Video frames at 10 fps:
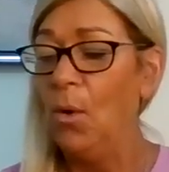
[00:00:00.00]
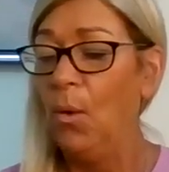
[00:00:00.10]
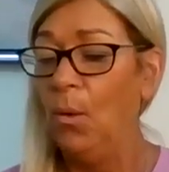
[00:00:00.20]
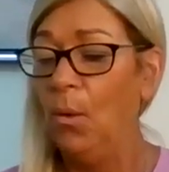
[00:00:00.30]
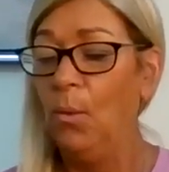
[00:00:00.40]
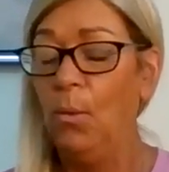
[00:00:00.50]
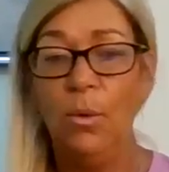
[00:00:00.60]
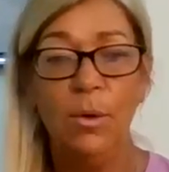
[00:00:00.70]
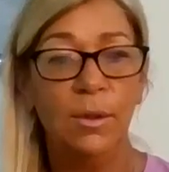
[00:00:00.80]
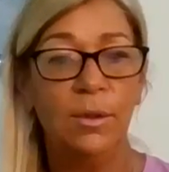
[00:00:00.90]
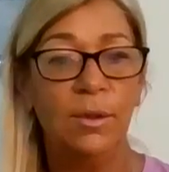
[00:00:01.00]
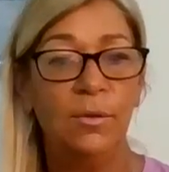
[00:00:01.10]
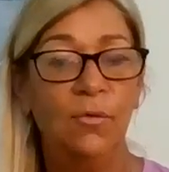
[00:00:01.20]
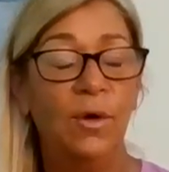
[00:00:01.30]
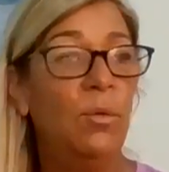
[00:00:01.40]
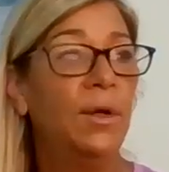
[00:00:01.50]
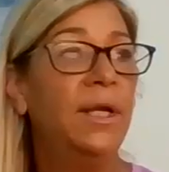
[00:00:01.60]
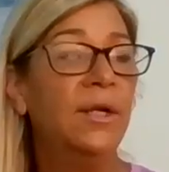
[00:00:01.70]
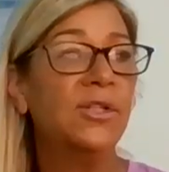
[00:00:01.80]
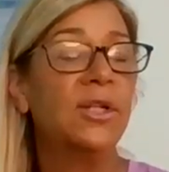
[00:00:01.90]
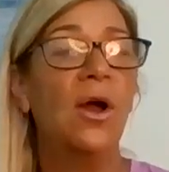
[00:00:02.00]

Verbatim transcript: 41 years. 21 years